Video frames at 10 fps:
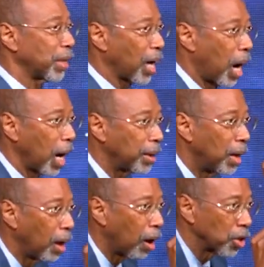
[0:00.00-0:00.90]
or not,
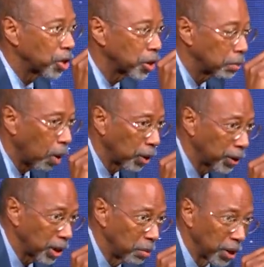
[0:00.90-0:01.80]
are smaller
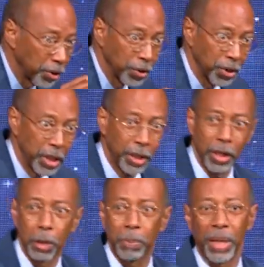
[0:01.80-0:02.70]
than a mustard seed.
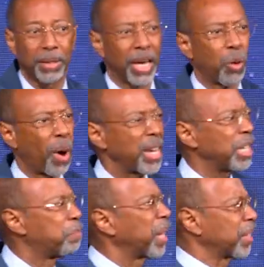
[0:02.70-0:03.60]
Could have picked that. Why didn't
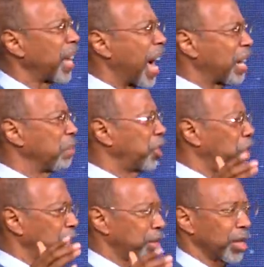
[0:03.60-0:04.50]
he pick that, a
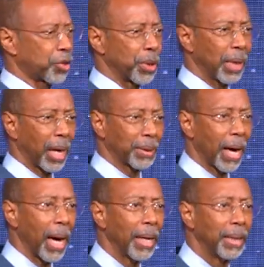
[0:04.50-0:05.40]
majestic tree like that?